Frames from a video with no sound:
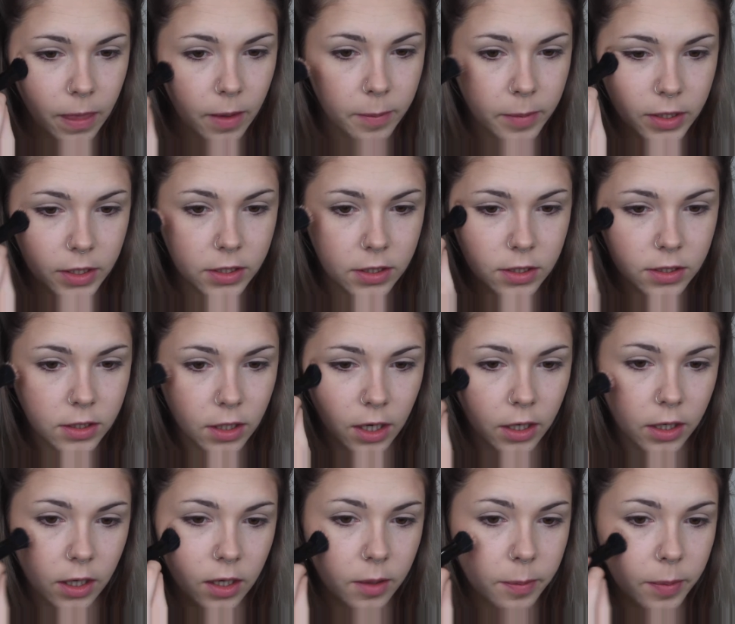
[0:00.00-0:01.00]
I'm going to
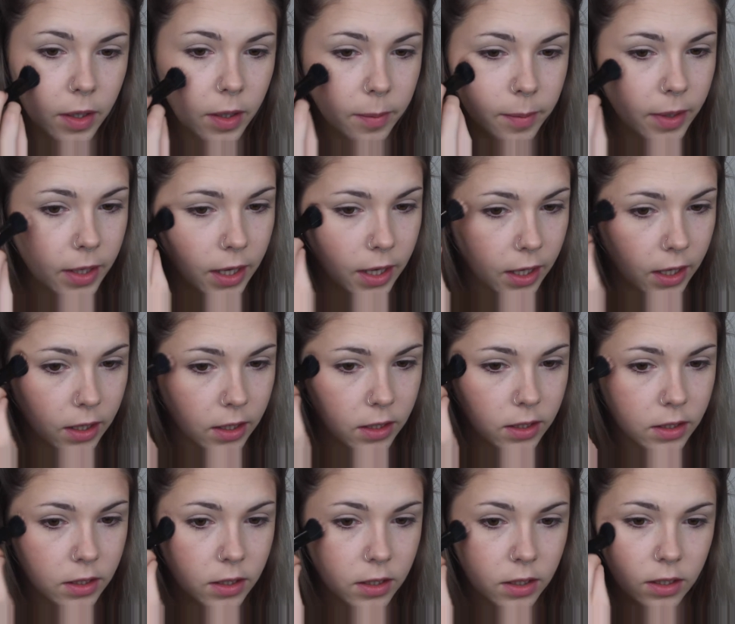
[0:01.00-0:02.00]
start up on my
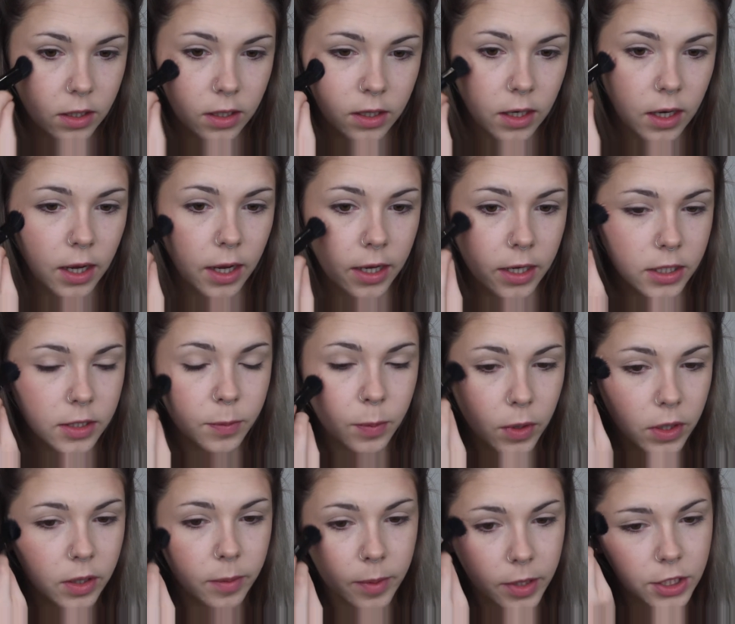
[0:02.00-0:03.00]
highest
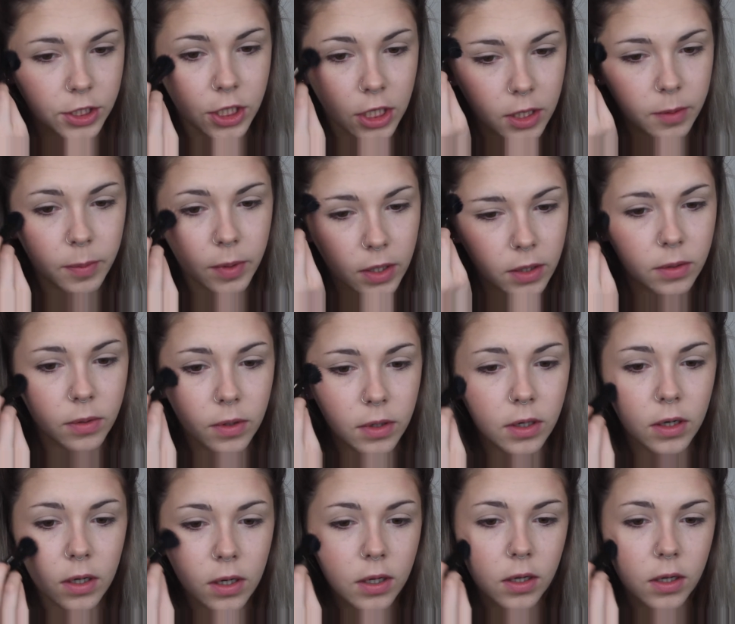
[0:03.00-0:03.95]
point of my cheekbone.